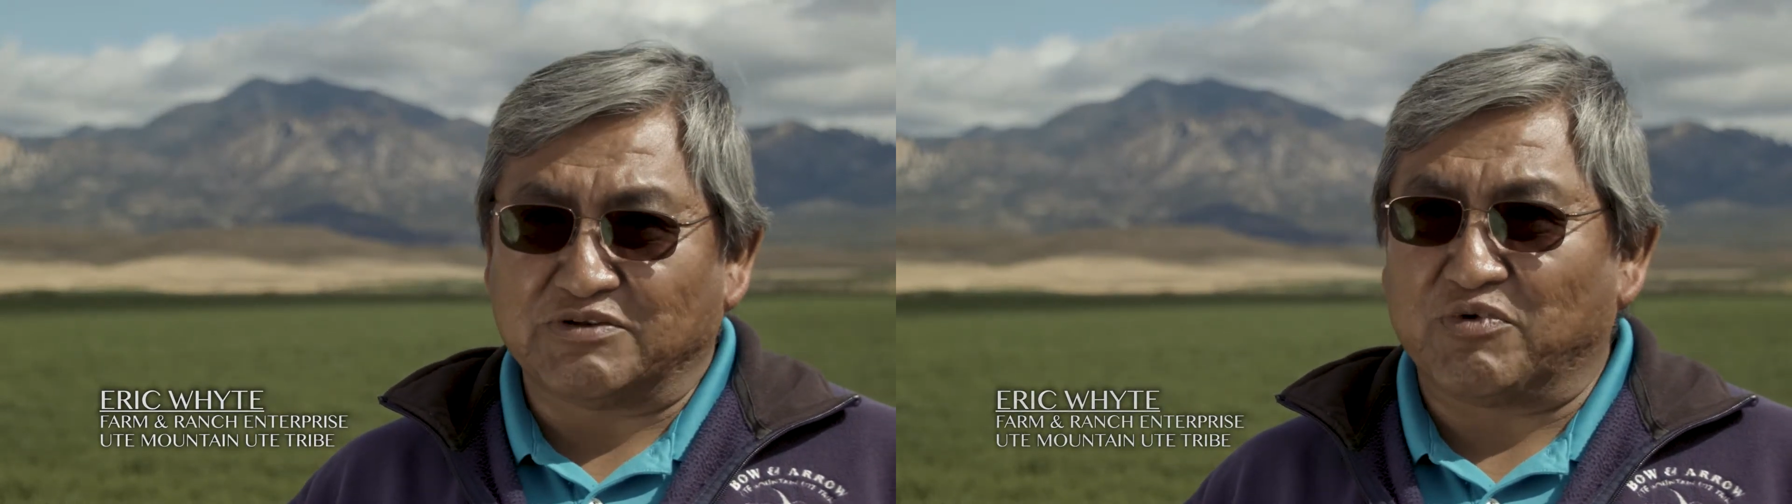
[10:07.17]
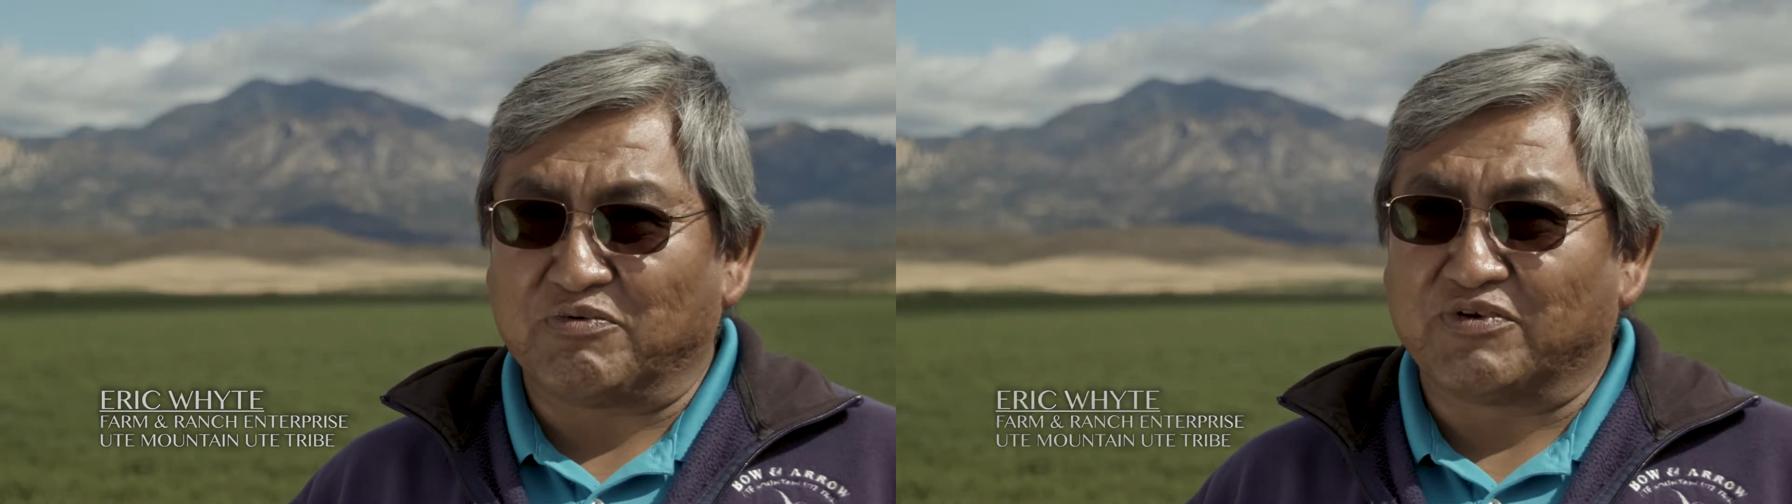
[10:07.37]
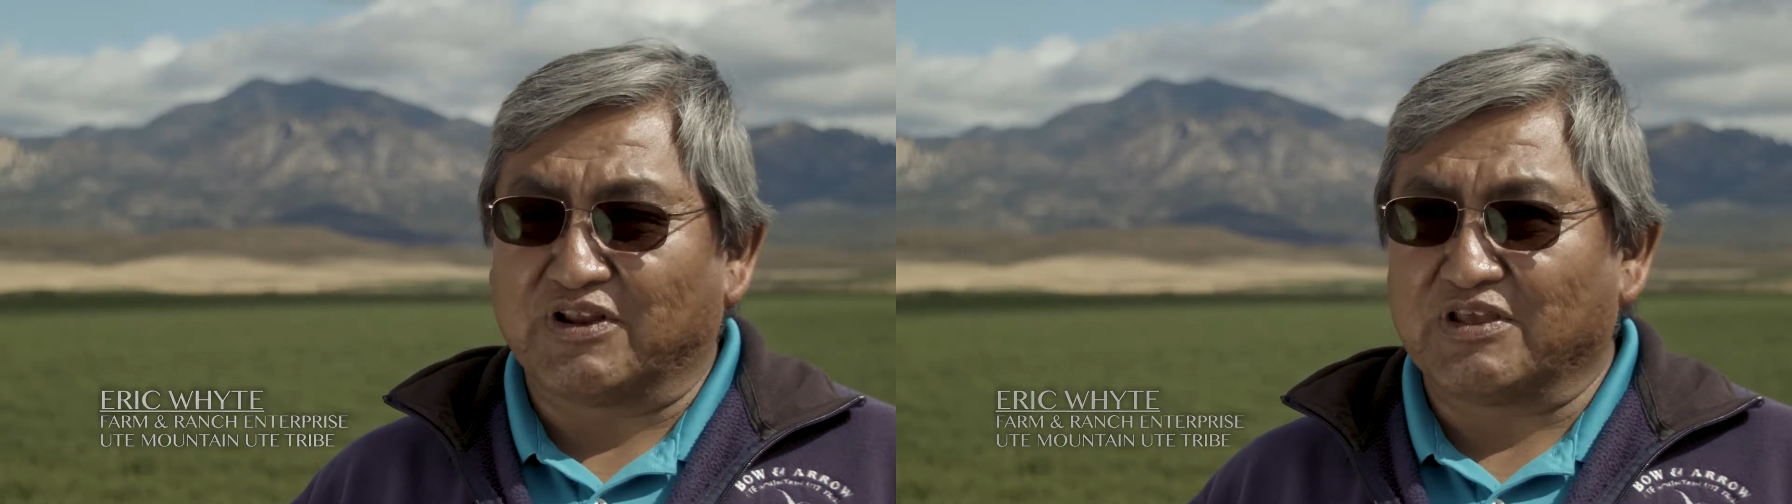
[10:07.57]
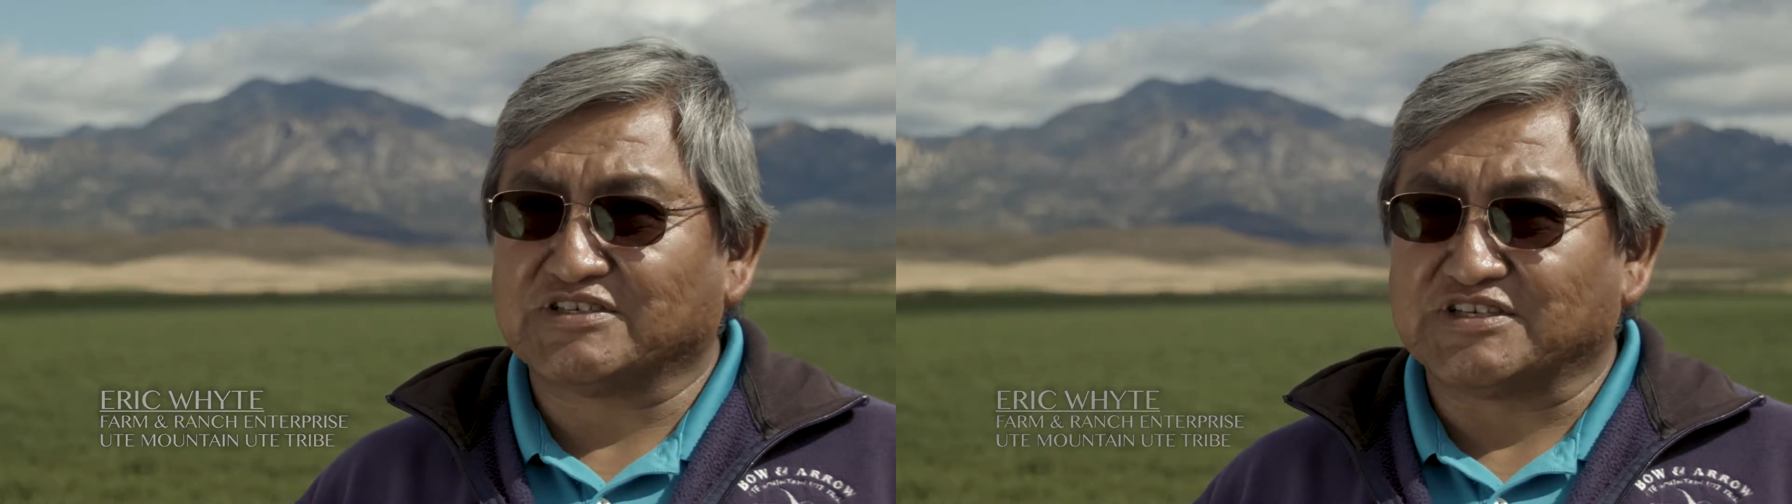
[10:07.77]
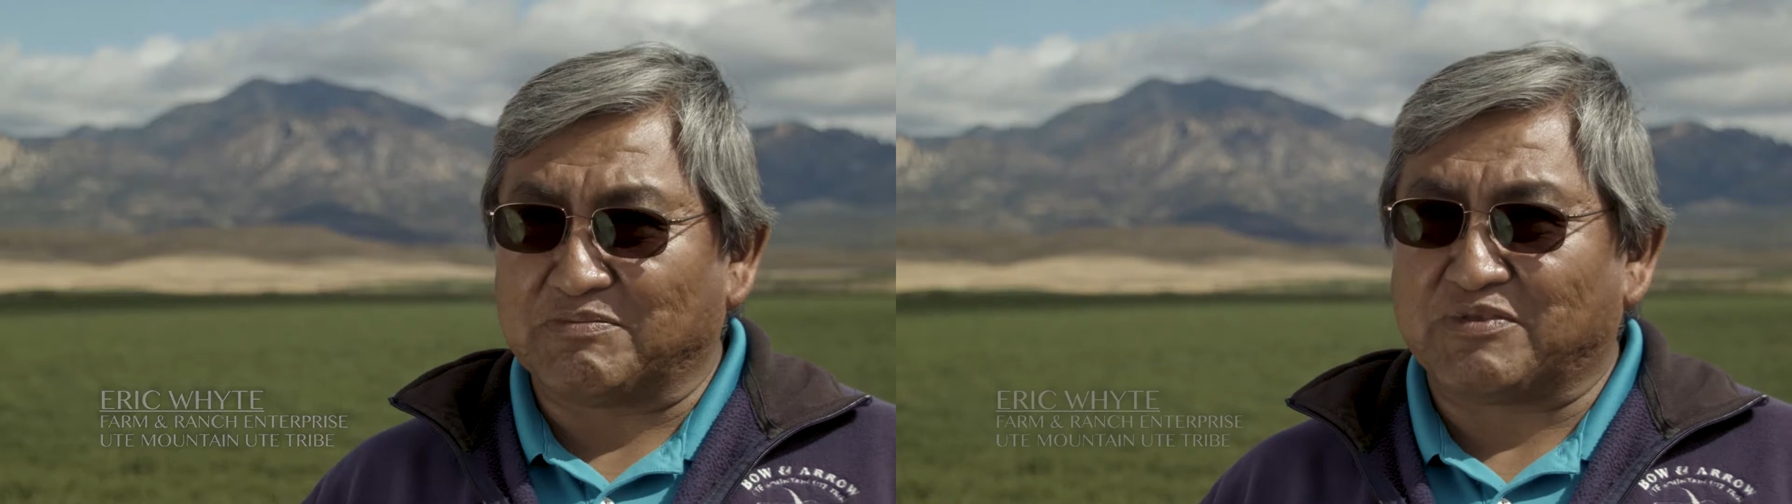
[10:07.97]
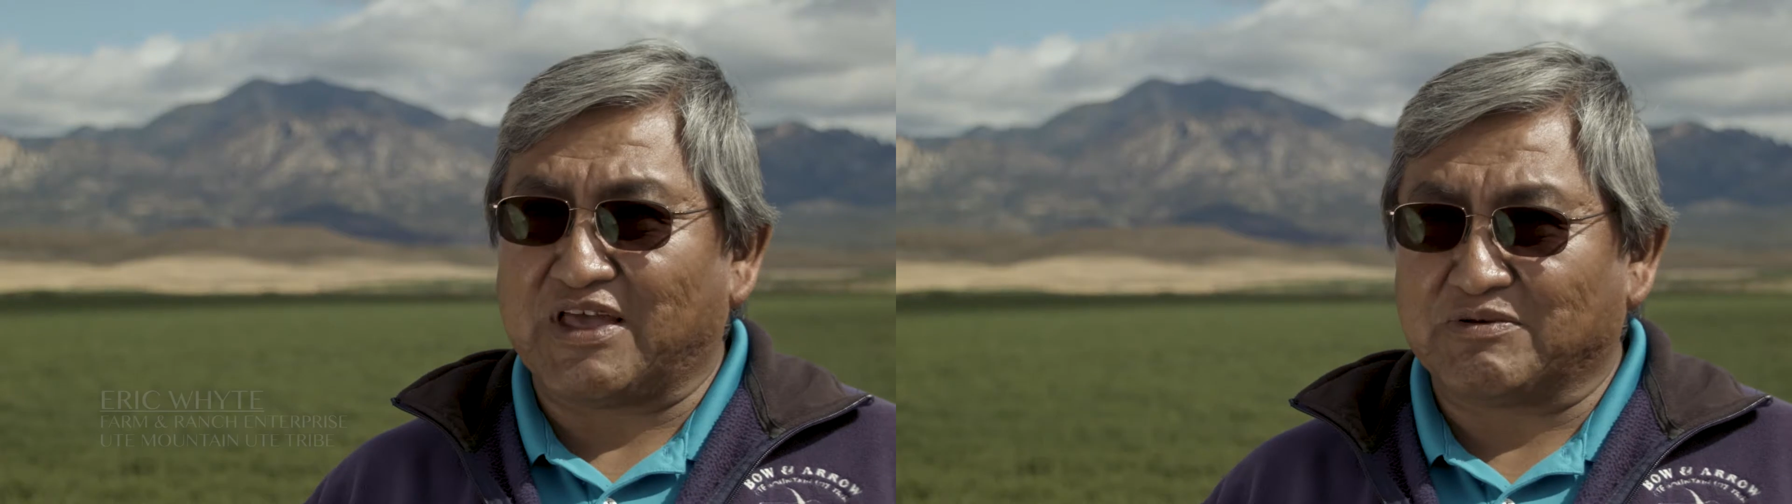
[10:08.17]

and we really step